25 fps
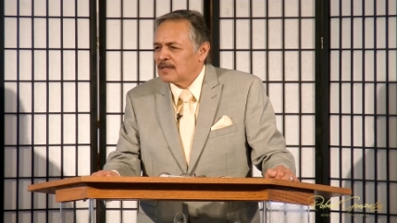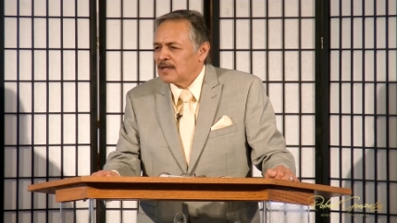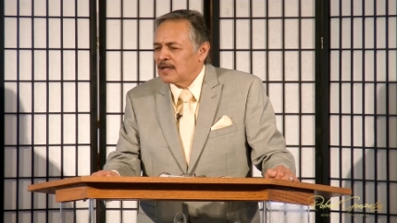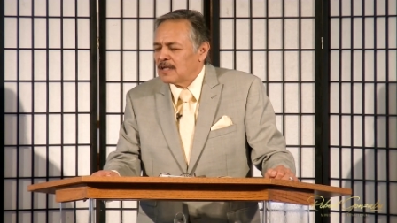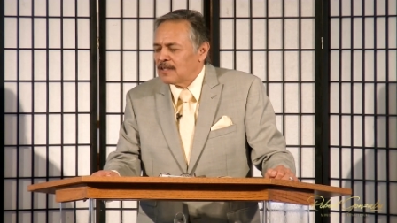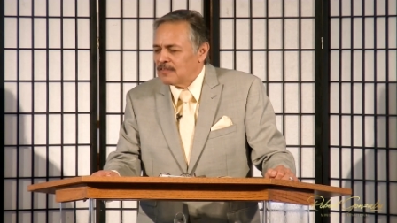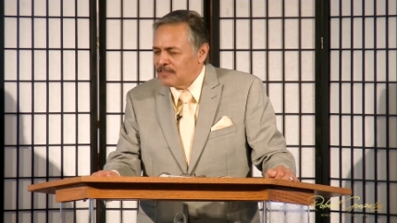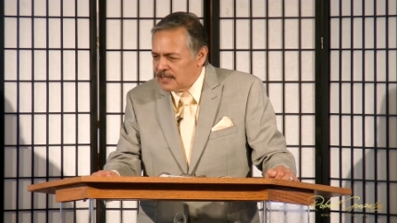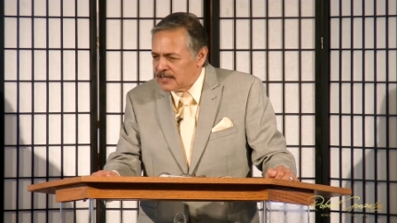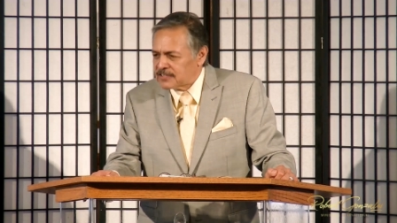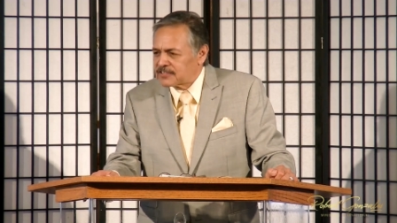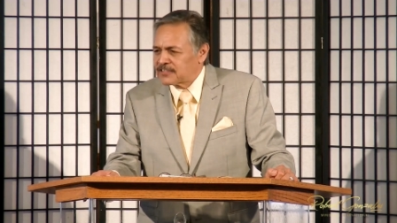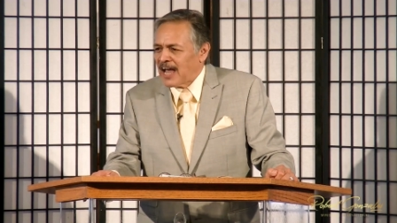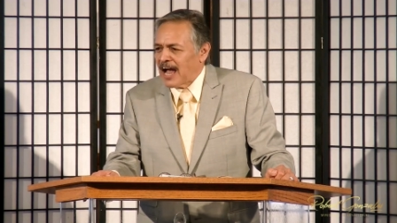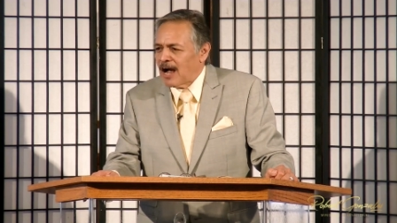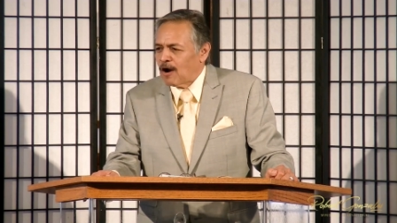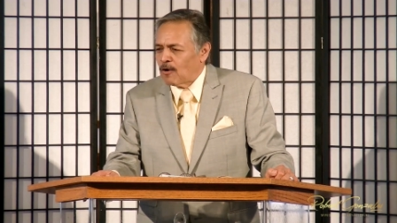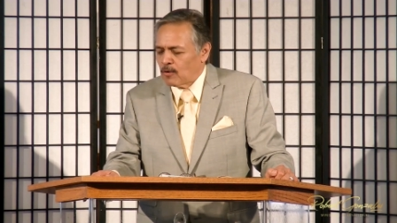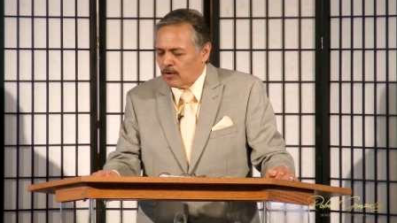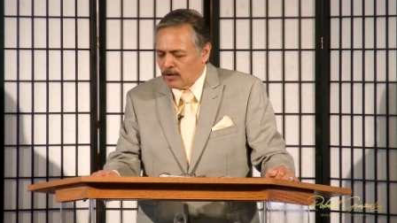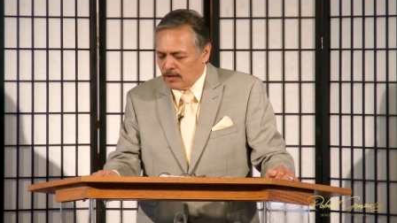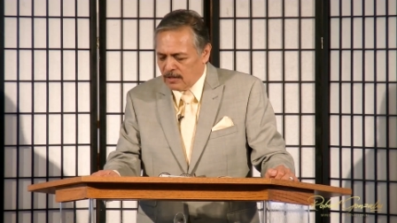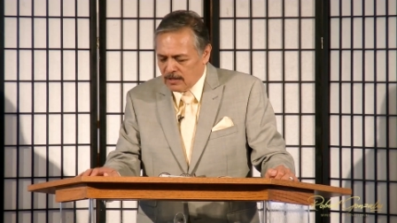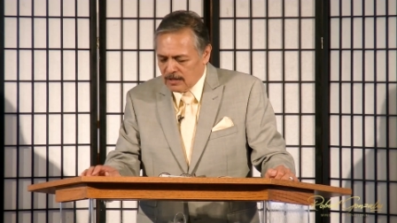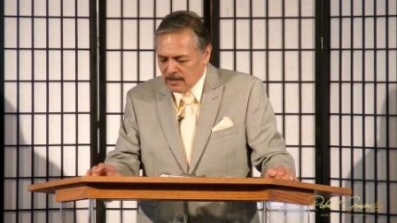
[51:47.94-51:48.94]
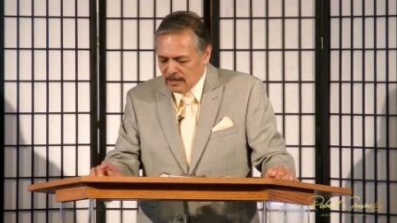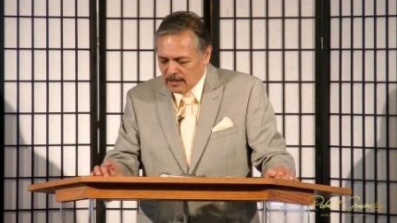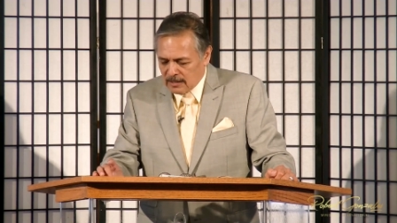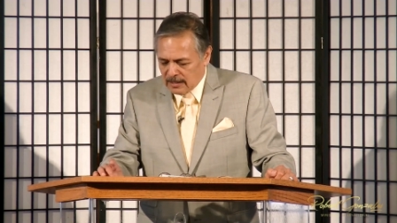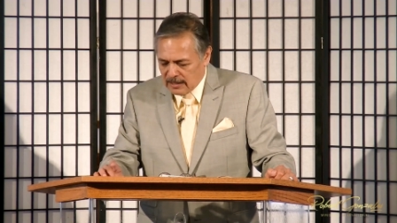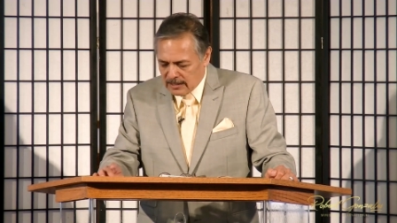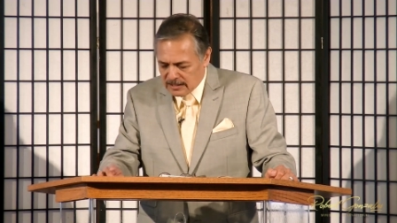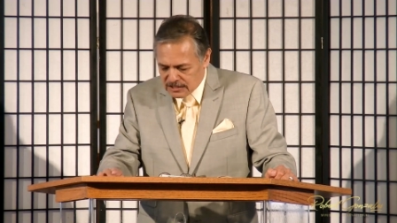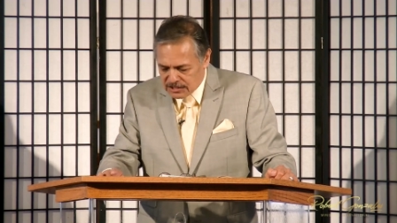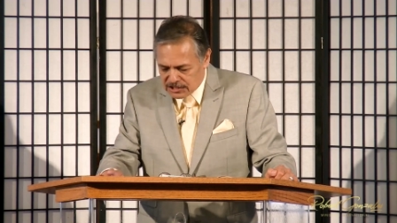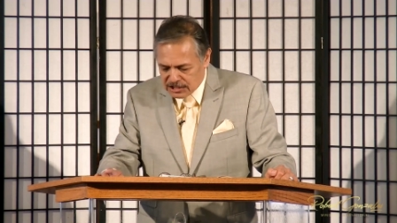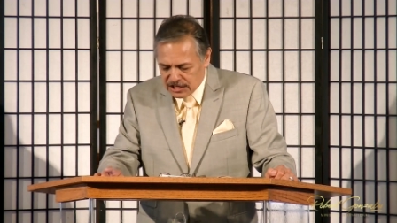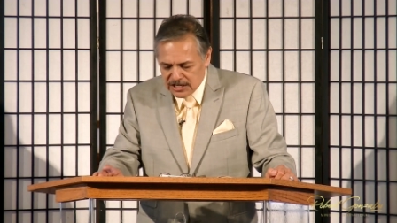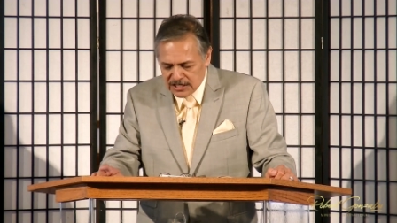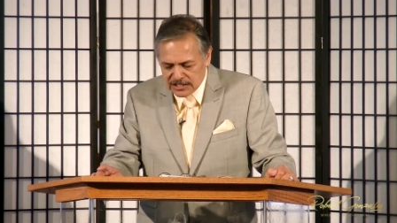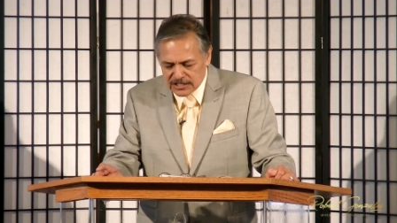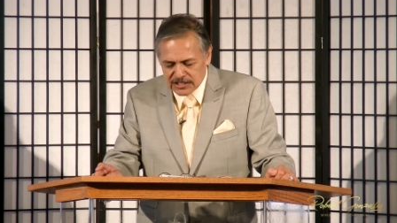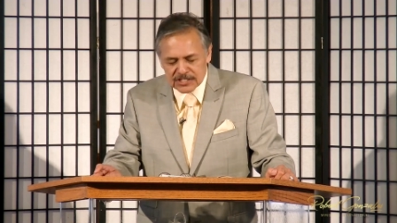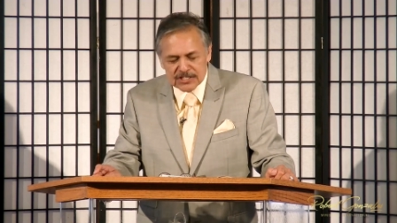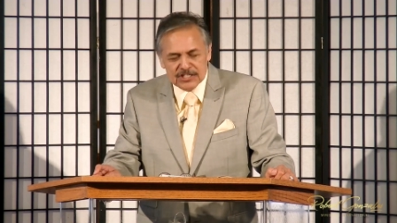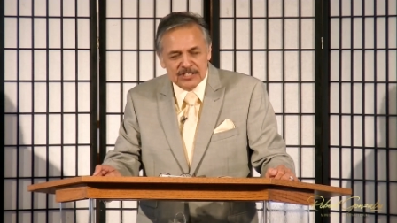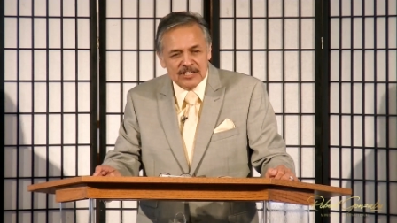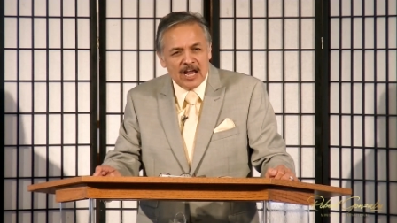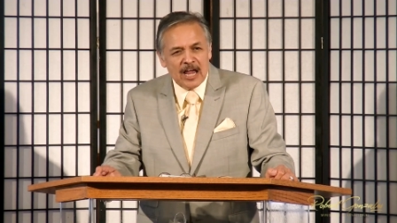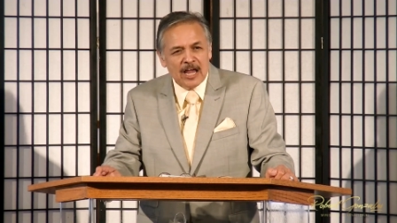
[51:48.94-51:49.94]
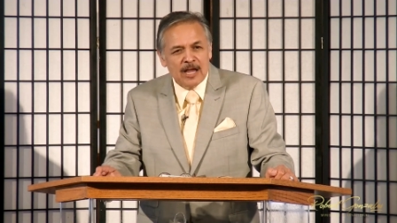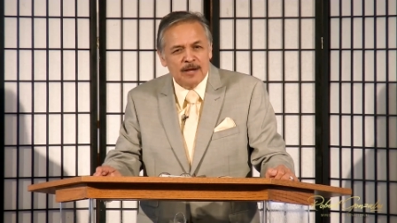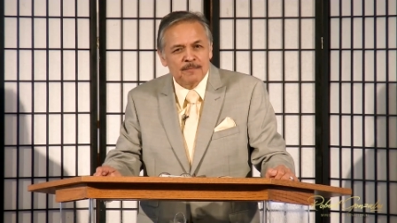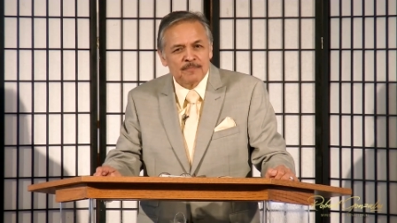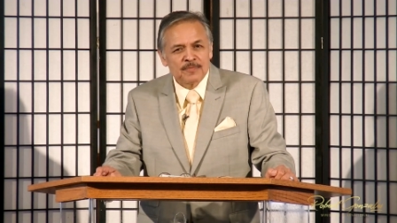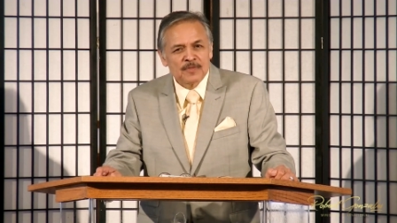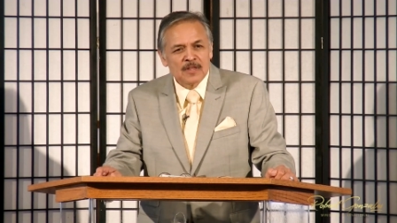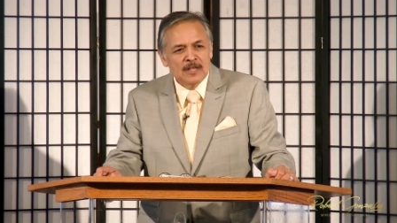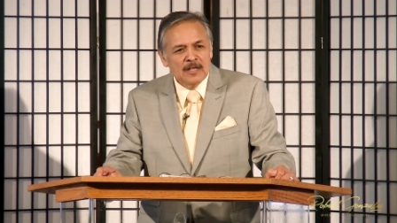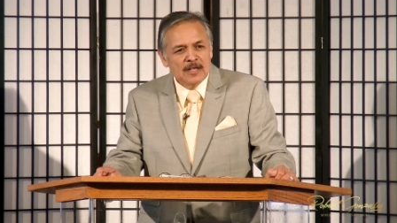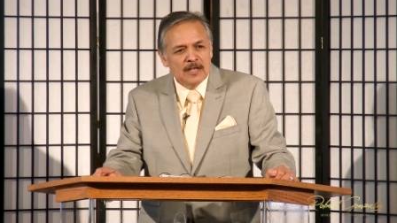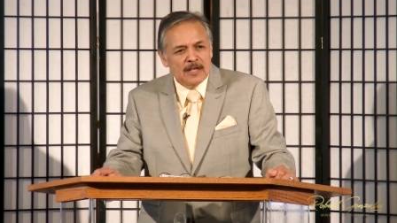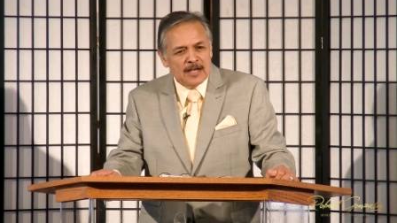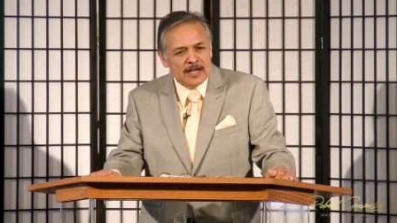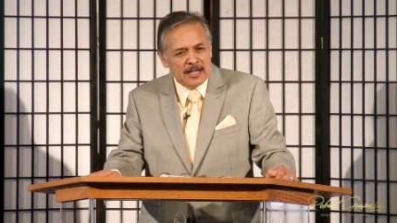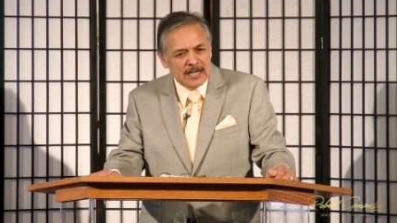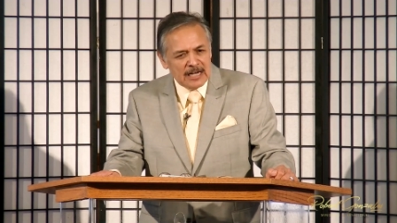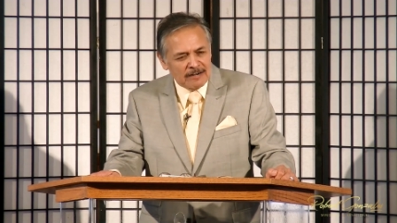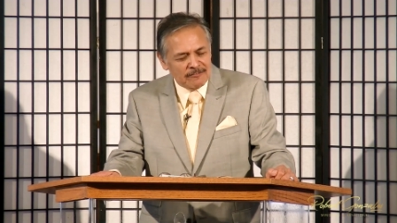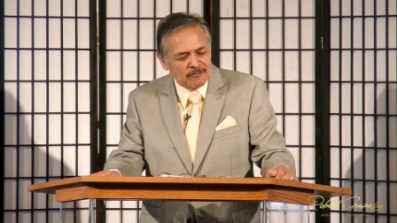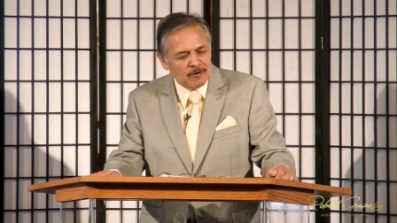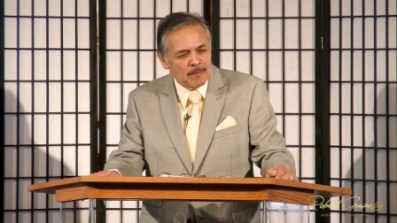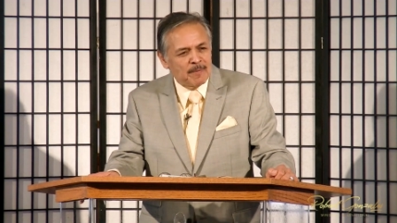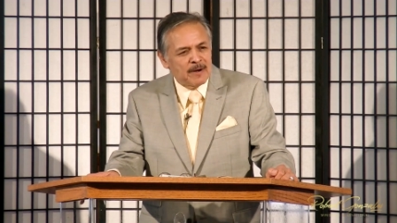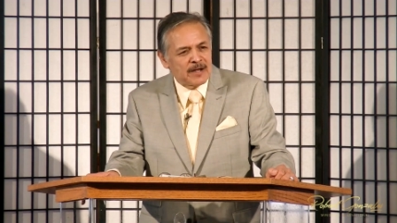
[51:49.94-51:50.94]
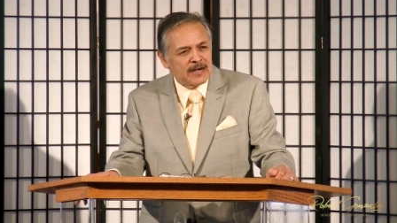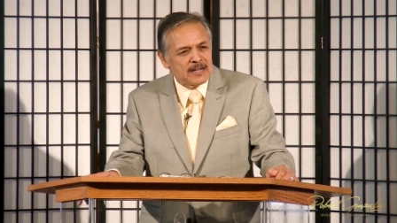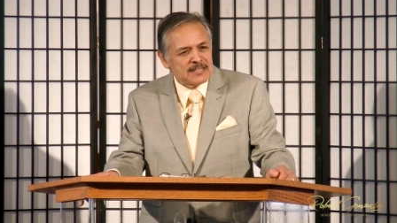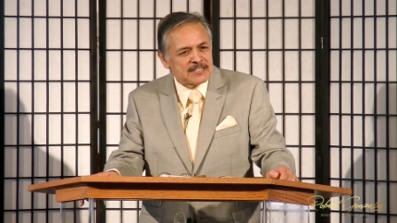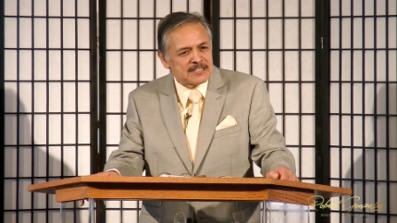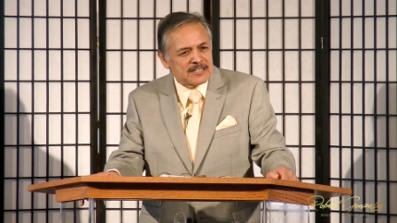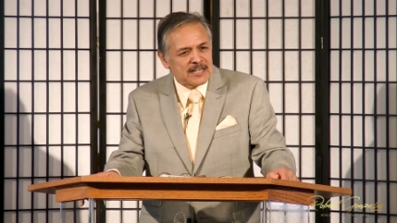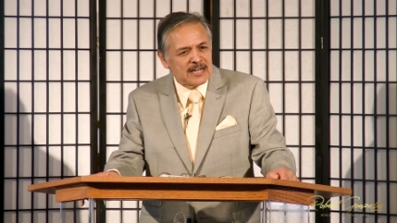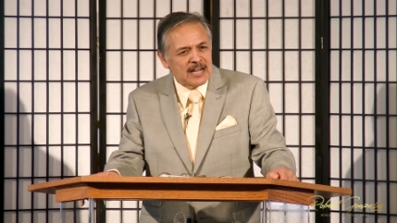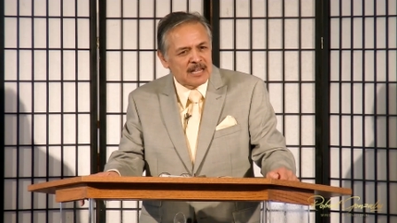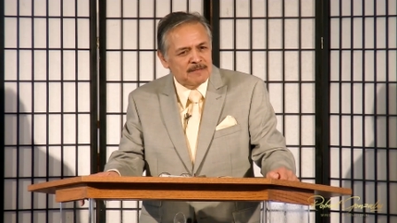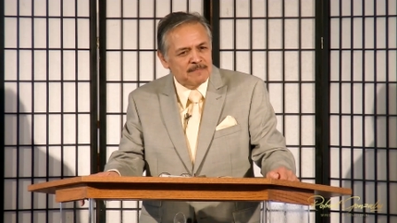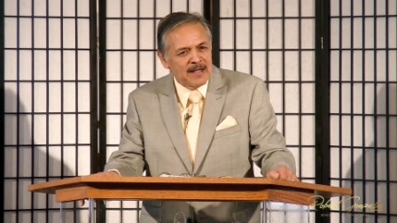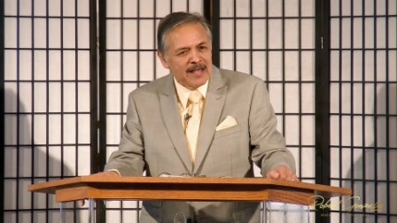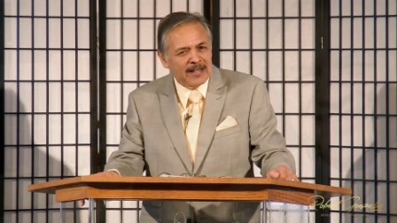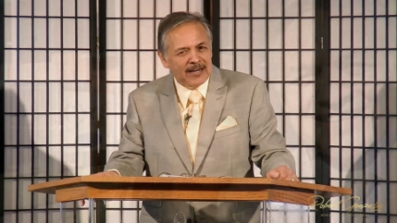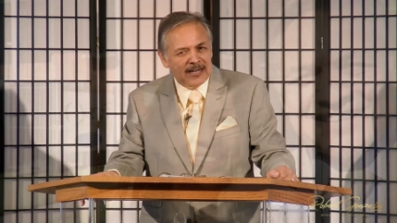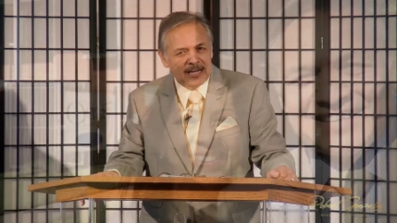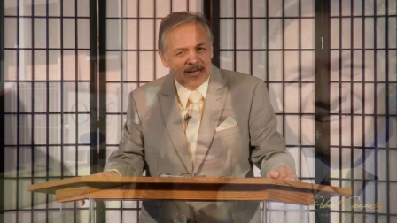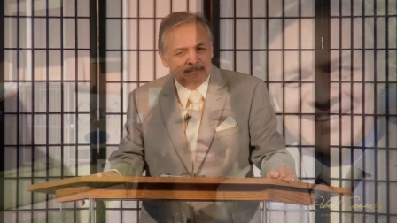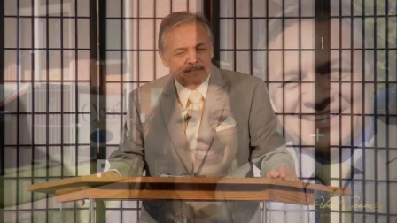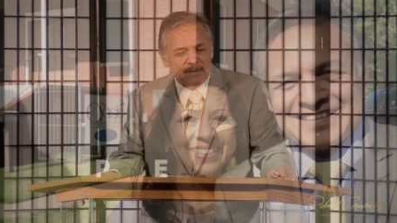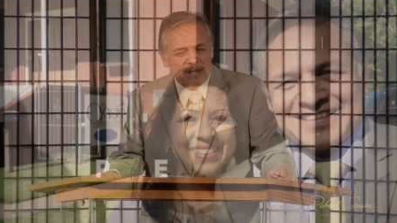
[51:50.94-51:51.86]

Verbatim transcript: in this hour, in Jesus' name. And everybody said amen and